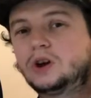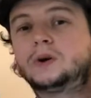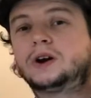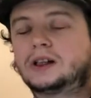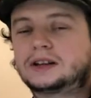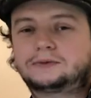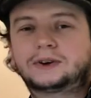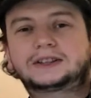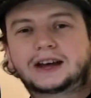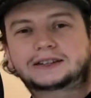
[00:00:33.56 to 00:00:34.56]
We all had a
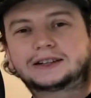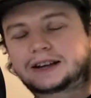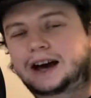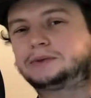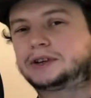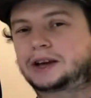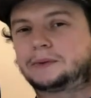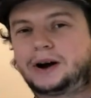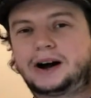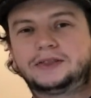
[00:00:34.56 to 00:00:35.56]
fantastic time
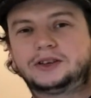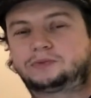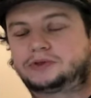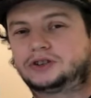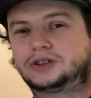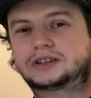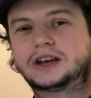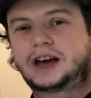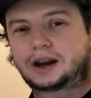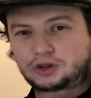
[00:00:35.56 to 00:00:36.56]
taking part in this project,
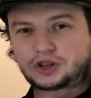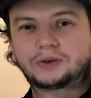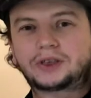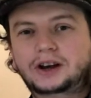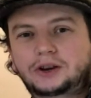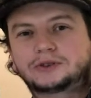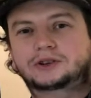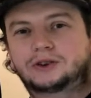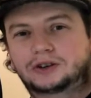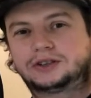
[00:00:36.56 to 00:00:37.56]
and I'm sure that comes
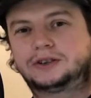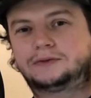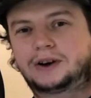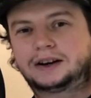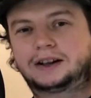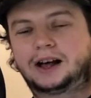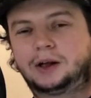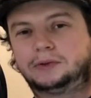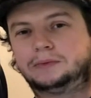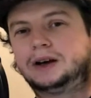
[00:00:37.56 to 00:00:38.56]
across in the final
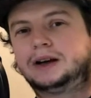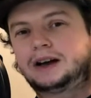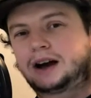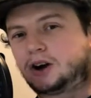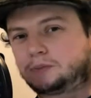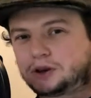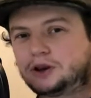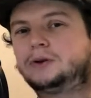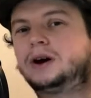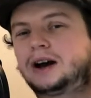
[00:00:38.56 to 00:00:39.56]
album. I hope
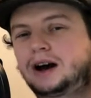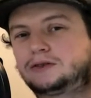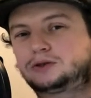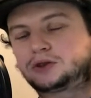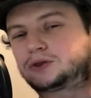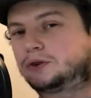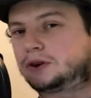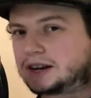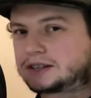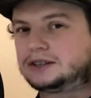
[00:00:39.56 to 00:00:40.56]
you have as much
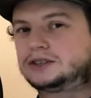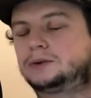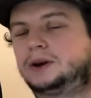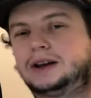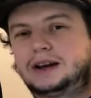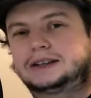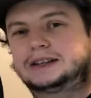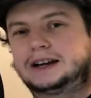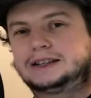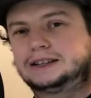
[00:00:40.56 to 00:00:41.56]
fun listening to it
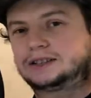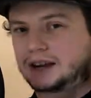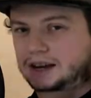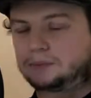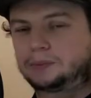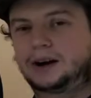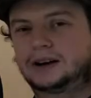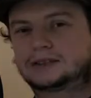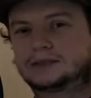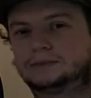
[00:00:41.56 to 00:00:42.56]
as I did taking
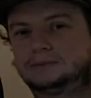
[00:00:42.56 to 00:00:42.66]
part.